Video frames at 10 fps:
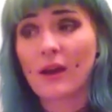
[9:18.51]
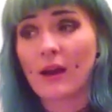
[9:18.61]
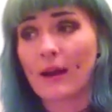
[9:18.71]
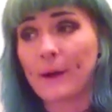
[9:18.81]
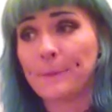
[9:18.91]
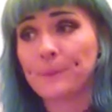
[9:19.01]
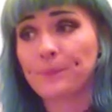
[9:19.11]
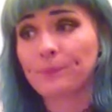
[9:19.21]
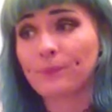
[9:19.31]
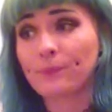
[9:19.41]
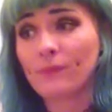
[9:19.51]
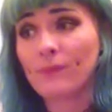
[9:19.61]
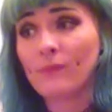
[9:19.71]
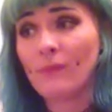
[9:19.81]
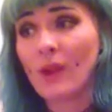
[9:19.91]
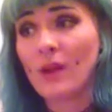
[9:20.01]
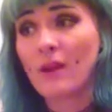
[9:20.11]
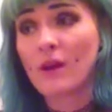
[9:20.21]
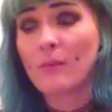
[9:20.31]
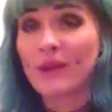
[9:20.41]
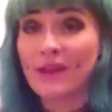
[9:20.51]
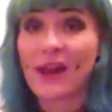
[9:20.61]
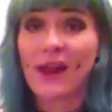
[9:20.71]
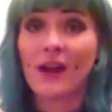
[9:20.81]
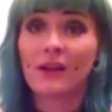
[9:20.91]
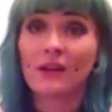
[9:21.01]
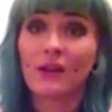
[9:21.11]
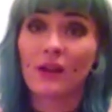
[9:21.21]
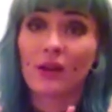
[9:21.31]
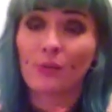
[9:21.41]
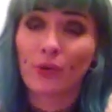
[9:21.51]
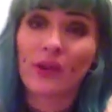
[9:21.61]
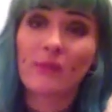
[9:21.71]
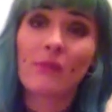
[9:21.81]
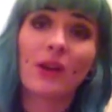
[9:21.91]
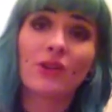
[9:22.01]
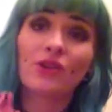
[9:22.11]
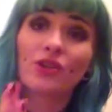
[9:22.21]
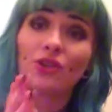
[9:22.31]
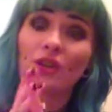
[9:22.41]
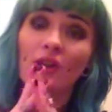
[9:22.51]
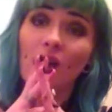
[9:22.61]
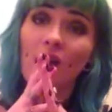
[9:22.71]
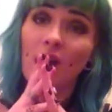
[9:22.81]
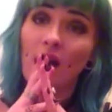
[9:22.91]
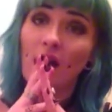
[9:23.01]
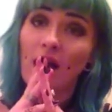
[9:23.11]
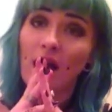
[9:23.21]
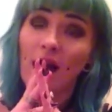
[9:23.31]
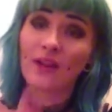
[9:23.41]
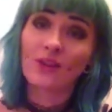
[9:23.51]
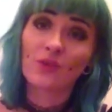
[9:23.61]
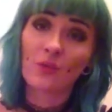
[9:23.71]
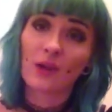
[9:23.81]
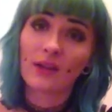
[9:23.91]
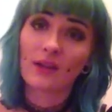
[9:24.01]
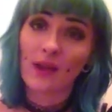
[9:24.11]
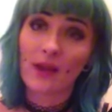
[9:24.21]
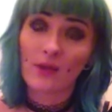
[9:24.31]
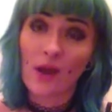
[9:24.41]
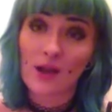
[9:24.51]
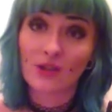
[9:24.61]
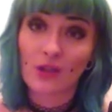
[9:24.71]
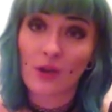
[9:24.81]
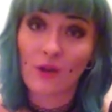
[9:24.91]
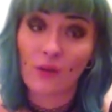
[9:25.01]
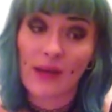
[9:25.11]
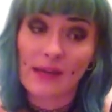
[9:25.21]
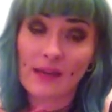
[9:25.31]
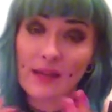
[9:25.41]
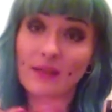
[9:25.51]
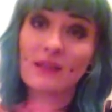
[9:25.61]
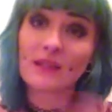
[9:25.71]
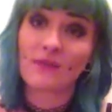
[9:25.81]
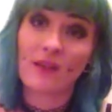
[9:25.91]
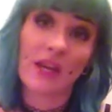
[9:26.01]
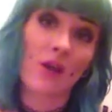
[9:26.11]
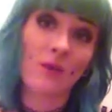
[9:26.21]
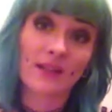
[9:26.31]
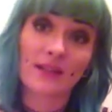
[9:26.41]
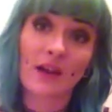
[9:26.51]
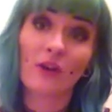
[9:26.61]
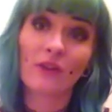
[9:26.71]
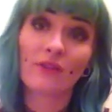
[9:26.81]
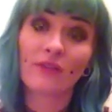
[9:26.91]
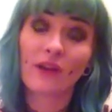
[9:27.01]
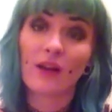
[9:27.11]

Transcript: Um, but yeah, pretty much I just wanted to let you guys know, like, in this video itself,